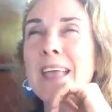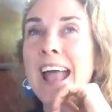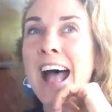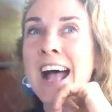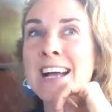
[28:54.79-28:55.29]

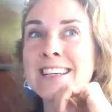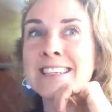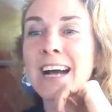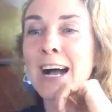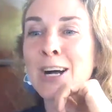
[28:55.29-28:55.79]

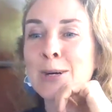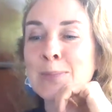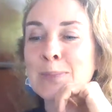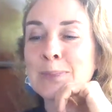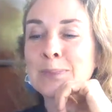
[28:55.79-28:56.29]
And
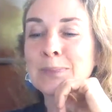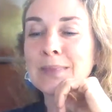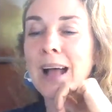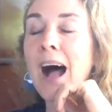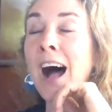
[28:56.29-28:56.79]

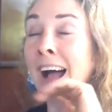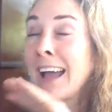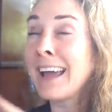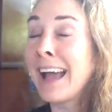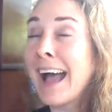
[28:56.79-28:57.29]

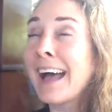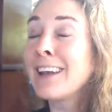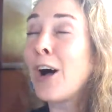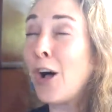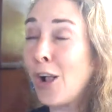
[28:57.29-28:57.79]
I had
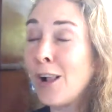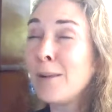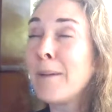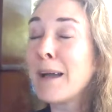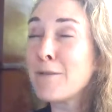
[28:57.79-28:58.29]
all
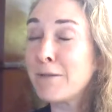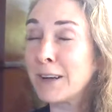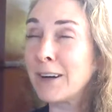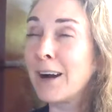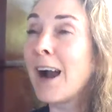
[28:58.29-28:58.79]
my
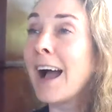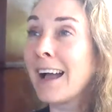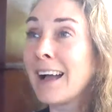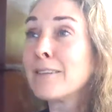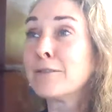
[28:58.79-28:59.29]
fear. I
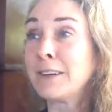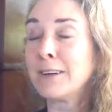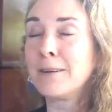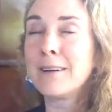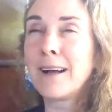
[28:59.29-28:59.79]

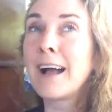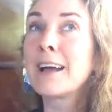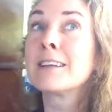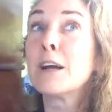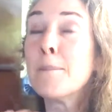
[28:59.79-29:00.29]

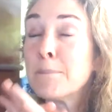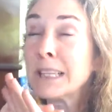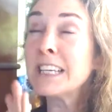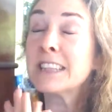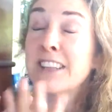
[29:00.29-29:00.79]
had
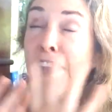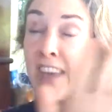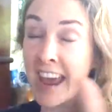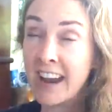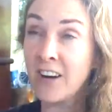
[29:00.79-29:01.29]
complete
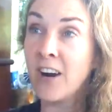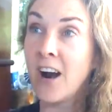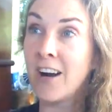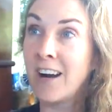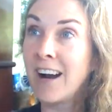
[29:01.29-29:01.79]

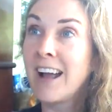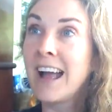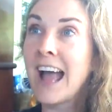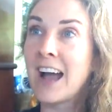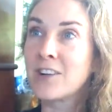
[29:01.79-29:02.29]
terror,
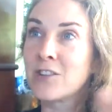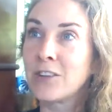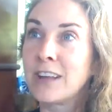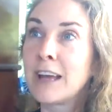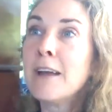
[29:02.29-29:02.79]

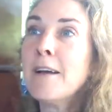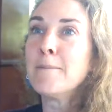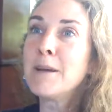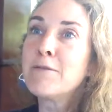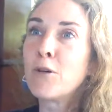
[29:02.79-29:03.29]
actually,
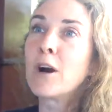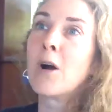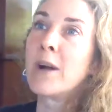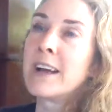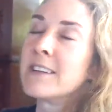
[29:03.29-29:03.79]
before
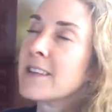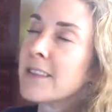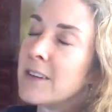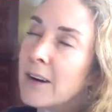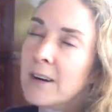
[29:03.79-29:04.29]
going into
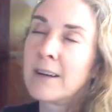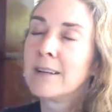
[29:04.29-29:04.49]
the dark.